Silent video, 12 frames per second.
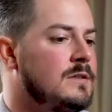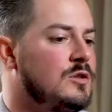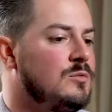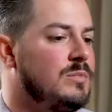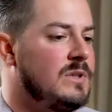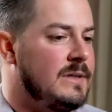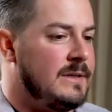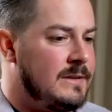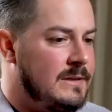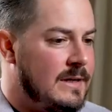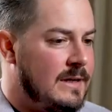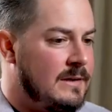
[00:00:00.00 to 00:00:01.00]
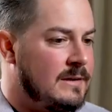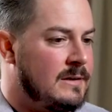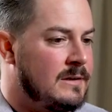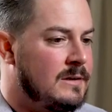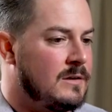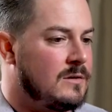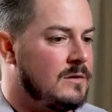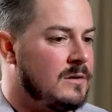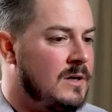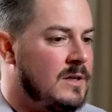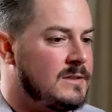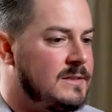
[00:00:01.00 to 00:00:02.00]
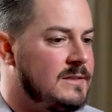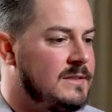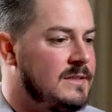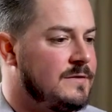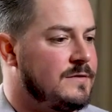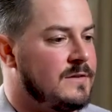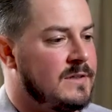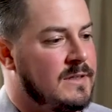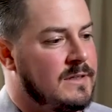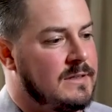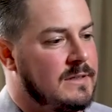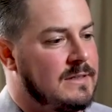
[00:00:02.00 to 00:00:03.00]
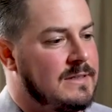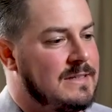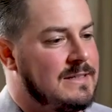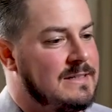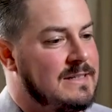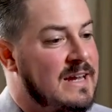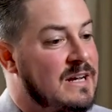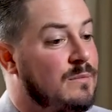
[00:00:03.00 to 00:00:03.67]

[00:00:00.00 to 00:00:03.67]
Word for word: to blend data across different data